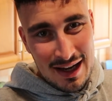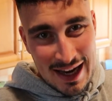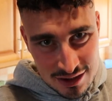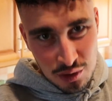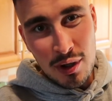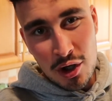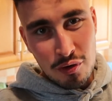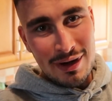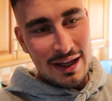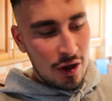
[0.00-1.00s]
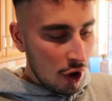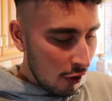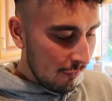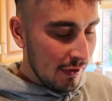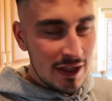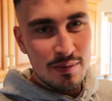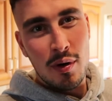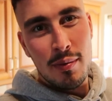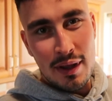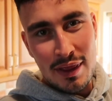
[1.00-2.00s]
Let's all agree that coffee is
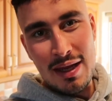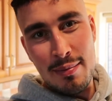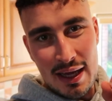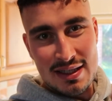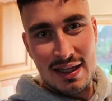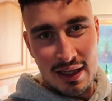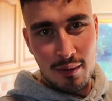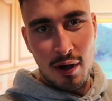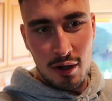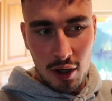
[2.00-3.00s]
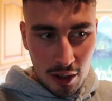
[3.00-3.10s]
probably the best thing in the world.